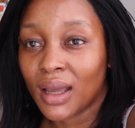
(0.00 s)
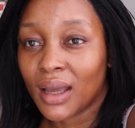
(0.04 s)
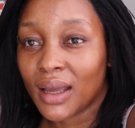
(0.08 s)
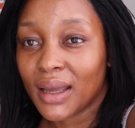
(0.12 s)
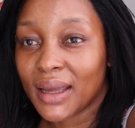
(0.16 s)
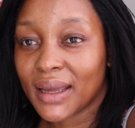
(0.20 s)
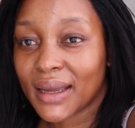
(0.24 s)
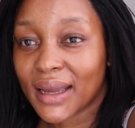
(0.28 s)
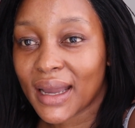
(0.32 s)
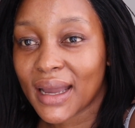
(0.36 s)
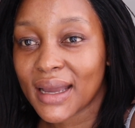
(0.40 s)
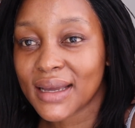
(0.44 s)

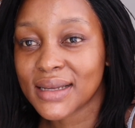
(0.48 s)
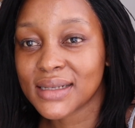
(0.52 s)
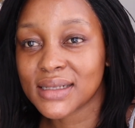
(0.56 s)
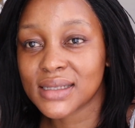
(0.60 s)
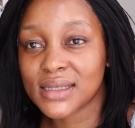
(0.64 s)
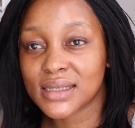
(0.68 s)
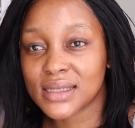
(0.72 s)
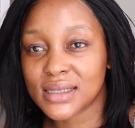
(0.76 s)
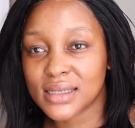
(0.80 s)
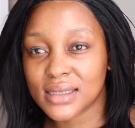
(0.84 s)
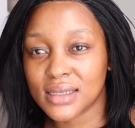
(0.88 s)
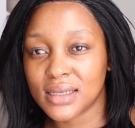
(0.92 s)
Hi
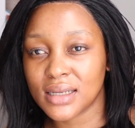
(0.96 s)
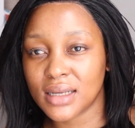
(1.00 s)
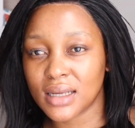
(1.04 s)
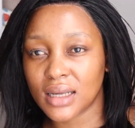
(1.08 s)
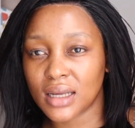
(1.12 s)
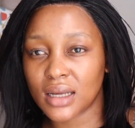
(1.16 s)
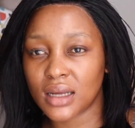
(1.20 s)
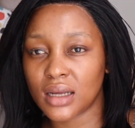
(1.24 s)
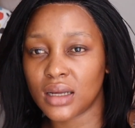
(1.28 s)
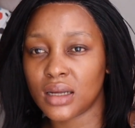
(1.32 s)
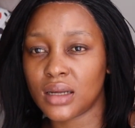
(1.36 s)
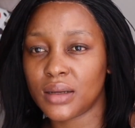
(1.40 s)
guys.
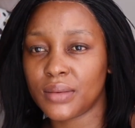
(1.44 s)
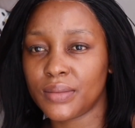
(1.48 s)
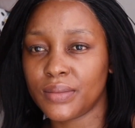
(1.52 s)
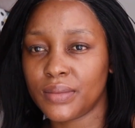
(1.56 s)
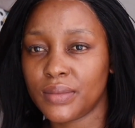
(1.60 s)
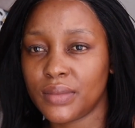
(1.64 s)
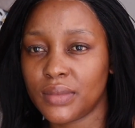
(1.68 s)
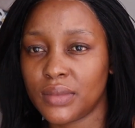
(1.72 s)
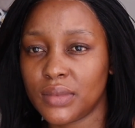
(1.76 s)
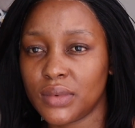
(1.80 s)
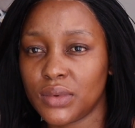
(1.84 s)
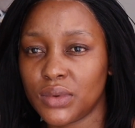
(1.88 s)

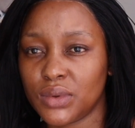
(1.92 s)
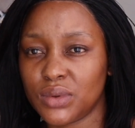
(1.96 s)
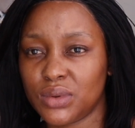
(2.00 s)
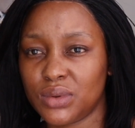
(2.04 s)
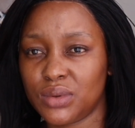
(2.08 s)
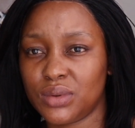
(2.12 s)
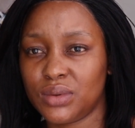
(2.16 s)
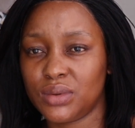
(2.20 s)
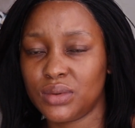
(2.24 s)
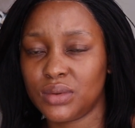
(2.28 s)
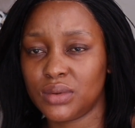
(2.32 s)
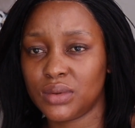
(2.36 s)

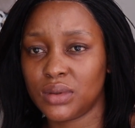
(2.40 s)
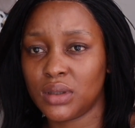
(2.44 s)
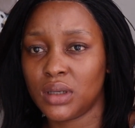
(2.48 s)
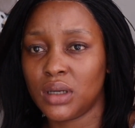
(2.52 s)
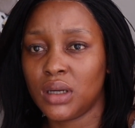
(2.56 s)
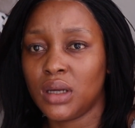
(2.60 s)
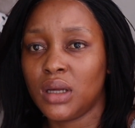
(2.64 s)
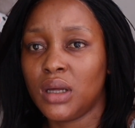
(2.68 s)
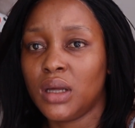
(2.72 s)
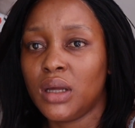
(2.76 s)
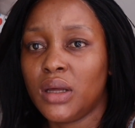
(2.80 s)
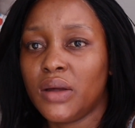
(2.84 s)

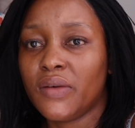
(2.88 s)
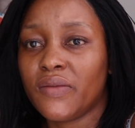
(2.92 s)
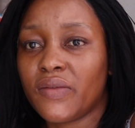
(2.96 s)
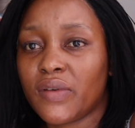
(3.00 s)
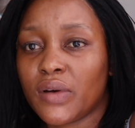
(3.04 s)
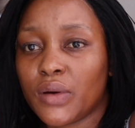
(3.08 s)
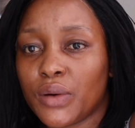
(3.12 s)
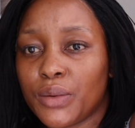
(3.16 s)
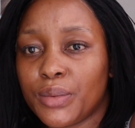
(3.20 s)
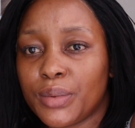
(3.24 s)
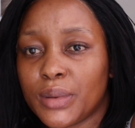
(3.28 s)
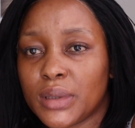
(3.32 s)
If
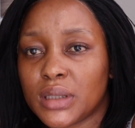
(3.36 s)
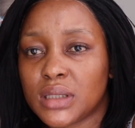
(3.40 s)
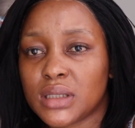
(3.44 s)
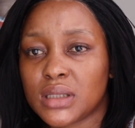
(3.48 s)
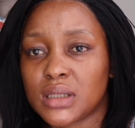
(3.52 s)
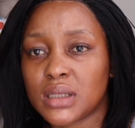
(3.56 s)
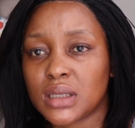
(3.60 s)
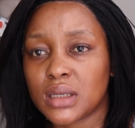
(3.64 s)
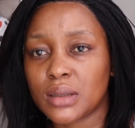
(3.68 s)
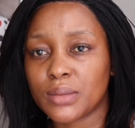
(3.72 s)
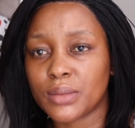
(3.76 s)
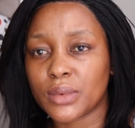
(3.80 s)
I open
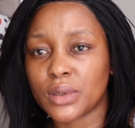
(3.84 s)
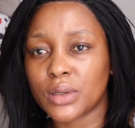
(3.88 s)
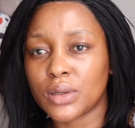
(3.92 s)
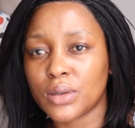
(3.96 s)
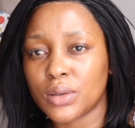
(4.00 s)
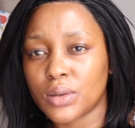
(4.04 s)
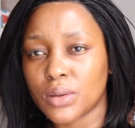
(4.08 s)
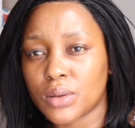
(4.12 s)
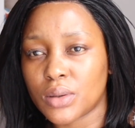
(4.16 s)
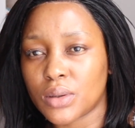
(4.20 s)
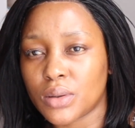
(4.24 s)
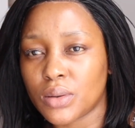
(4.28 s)
this thing, I'm
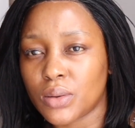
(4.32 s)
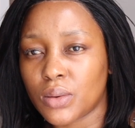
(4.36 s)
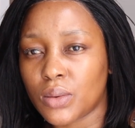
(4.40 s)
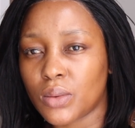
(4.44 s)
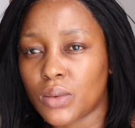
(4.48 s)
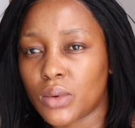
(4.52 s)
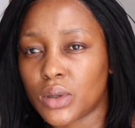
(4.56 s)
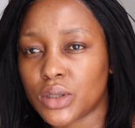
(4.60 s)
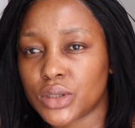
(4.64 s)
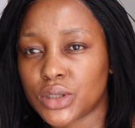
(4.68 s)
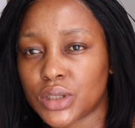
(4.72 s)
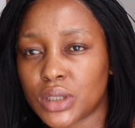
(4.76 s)
gonna look
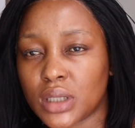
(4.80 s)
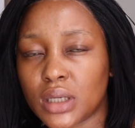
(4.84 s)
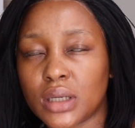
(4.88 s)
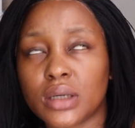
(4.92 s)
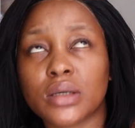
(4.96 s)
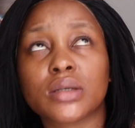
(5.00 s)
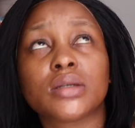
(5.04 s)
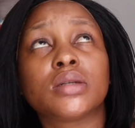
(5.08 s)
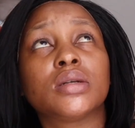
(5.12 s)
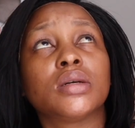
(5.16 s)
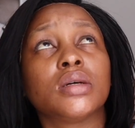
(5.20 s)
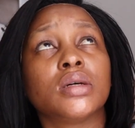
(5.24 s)
washed
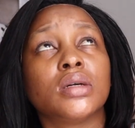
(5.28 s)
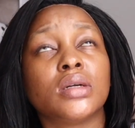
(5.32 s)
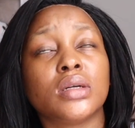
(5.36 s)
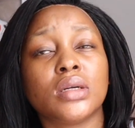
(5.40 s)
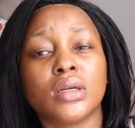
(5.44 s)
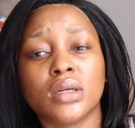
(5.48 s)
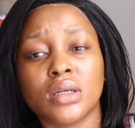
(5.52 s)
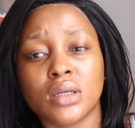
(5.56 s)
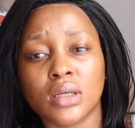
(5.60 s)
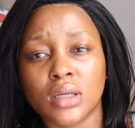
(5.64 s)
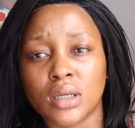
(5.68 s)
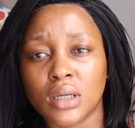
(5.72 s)
out
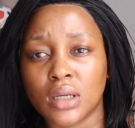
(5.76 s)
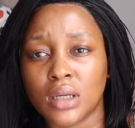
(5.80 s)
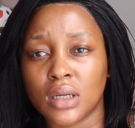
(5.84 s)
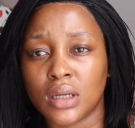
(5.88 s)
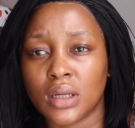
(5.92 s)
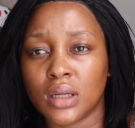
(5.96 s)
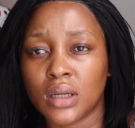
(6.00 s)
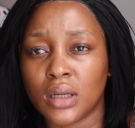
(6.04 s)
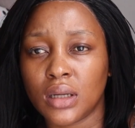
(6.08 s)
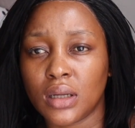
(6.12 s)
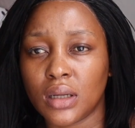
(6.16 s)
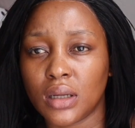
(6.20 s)

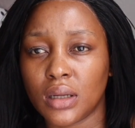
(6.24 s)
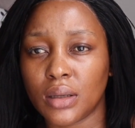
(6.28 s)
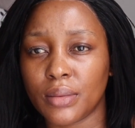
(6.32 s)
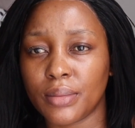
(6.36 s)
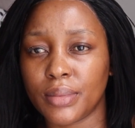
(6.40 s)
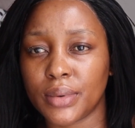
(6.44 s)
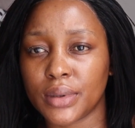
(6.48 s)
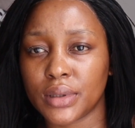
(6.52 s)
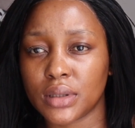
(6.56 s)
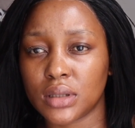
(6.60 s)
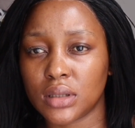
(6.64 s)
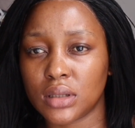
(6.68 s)
a
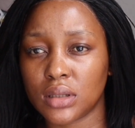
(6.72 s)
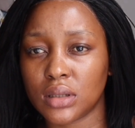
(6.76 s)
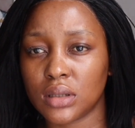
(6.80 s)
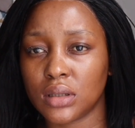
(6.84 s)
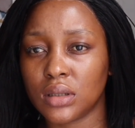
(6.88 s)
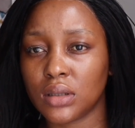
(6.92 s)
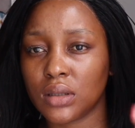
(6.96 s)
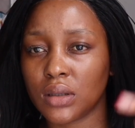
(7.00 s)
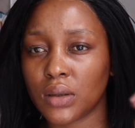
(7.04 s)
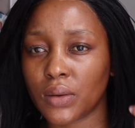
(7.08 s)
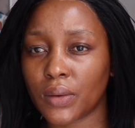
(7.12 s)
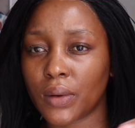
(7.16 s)
bit.
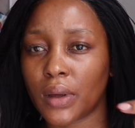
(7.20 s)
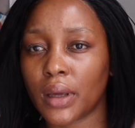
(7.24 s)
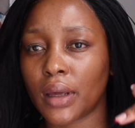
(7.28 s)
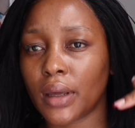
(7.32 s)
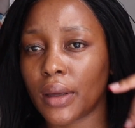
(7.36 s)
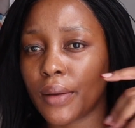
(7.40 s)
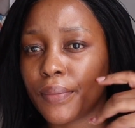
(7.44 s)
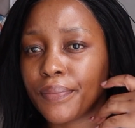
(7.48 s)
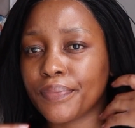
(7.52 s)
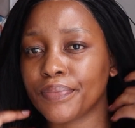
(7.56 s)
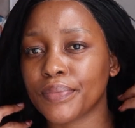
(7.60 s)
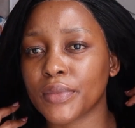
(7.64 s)
Okay,
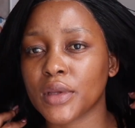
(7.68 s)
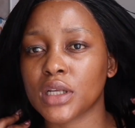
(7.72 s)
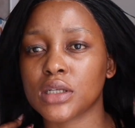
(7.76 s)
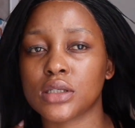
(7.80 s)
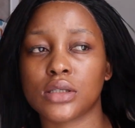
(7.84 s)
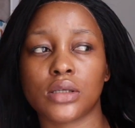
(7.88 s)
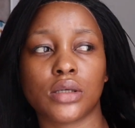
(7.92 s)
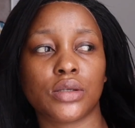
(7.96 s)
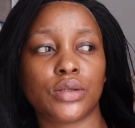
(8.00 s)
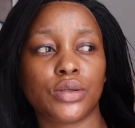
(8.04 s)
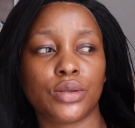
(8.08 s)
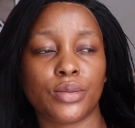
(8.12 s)
yeah,
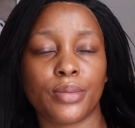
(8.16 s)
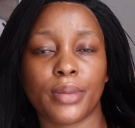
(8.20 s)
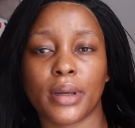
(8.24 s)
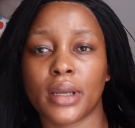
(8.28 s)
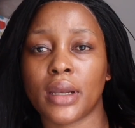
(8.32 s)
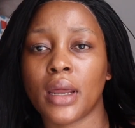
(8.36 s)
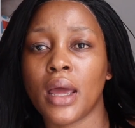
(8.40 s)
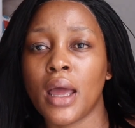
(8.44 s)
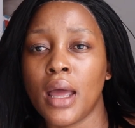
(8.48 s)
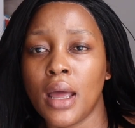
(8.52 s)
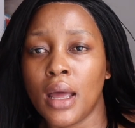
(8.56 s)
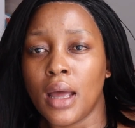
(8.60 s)
it's not too
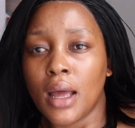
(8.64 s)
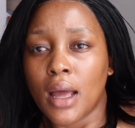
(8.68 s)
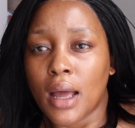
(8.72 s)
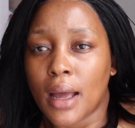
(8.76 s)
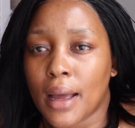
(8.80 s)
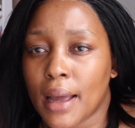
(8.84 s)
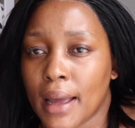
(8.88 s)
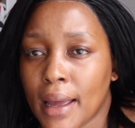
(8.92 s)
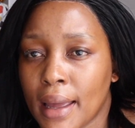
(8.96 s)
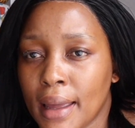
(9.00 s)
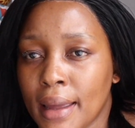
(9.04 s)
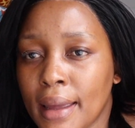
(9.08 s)
bad.
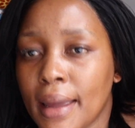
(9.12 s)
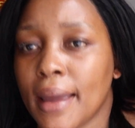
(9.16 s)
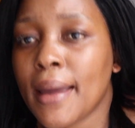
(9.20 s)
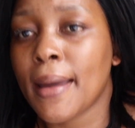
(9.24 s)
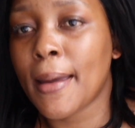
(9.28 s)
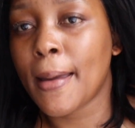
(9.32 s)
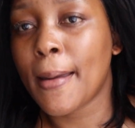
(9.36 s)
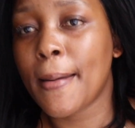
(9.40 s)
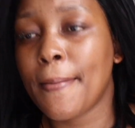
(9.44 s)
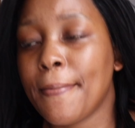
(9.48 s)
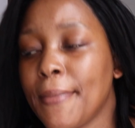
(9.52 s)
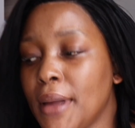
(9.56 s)
I
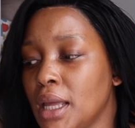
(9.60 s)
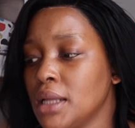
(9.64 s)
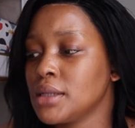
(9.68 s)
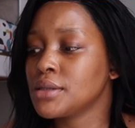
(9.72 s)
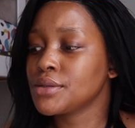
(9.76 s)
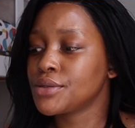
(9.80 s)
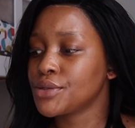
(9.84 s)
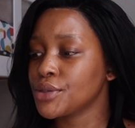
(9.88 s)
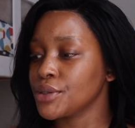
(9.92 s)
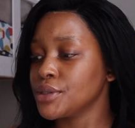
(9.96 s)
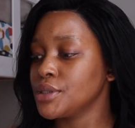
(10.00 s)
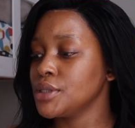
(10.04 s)
am
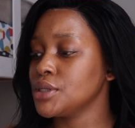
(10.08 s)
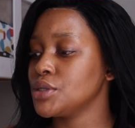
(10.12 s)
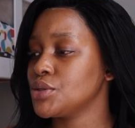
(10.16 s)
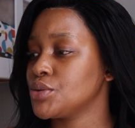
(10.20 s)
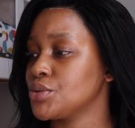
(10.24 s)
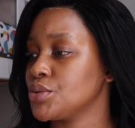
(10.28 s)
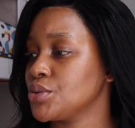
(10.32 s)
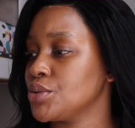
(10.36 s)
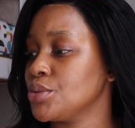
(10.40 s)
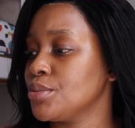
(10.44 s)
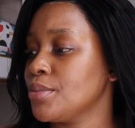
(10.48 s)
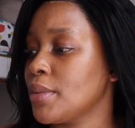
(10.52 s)
in
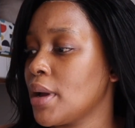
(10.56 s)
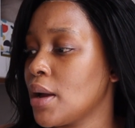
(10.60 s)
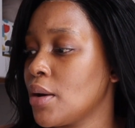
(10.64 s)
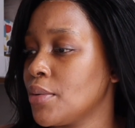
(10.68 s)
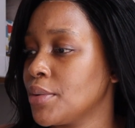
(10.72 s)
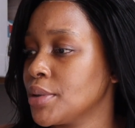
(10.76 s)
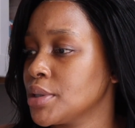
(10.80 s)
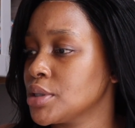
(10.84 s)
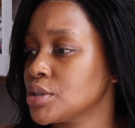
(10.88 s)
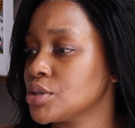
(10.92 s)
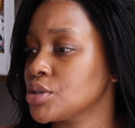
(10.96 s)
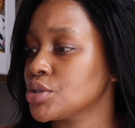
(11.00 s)
Tosi's room. I
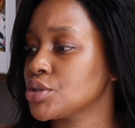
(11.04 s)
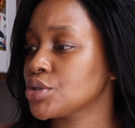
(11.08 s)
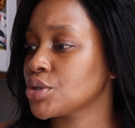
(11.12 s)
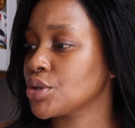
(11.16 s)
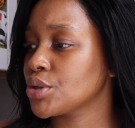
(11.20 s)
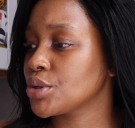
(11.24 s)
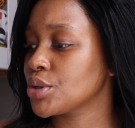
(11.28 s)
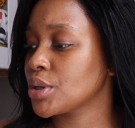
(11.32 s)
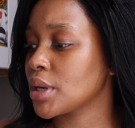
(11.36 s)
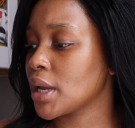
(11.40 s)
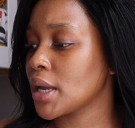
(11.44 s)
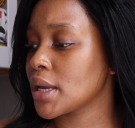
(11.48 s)
wanted to show
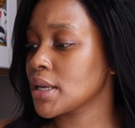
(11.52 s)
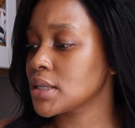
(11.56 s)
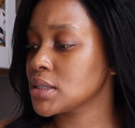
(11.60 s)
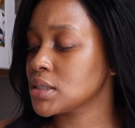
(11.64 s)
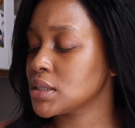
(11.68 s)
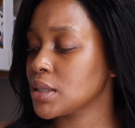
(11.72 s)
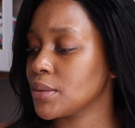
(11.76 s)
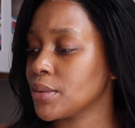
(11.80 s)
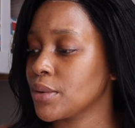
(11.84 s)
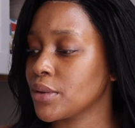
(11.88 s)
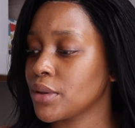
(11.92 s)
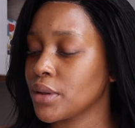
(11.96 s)
you guys
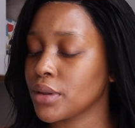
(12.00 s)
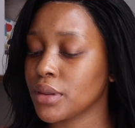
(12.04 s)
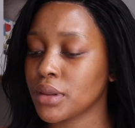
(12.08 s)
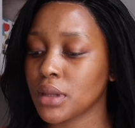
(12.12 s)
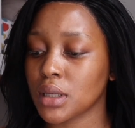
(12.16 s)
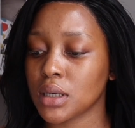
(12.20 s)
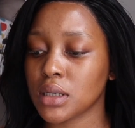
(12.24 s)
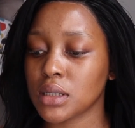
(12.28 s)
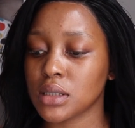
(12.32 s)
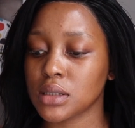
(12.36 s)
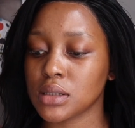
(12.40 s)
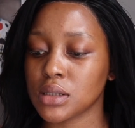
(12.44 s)
some of the
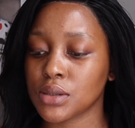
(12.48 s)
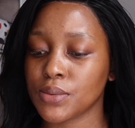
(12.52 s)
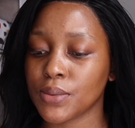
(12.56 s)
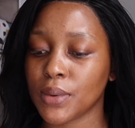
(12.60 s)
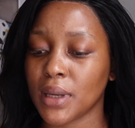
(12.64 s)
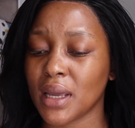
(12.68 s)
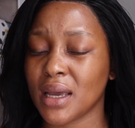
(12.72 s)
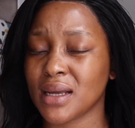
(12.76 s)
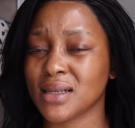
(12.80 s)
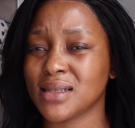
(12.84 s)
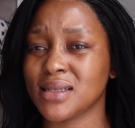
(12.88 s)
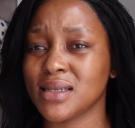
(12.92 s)
things
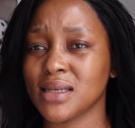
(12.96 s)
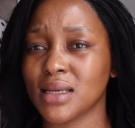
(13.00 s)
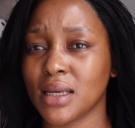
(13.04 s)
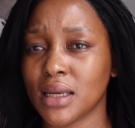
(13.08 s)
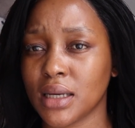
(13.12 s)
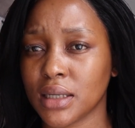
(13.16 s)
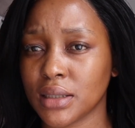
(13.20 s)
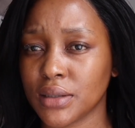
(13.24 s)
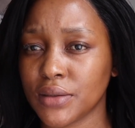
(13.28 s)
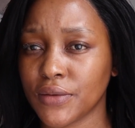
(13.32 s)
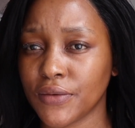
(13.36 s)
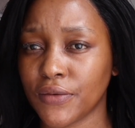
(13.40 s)
we had to
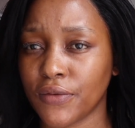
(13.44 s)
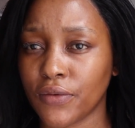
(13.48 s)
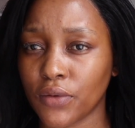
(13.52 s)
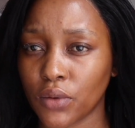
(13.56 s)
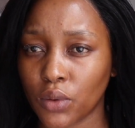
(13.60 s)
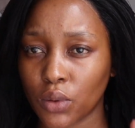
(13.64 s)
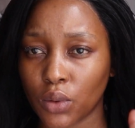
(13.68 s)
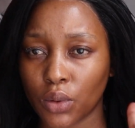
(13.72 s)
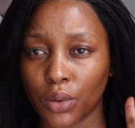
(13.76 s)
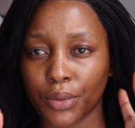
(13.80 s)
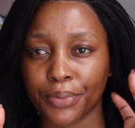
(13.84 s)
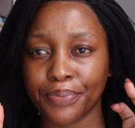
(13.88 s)
get
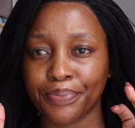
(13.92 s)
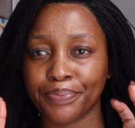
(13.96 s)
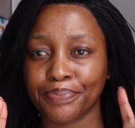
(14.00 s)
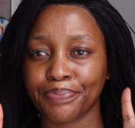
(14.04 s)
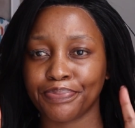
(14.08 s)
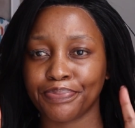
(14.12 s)
for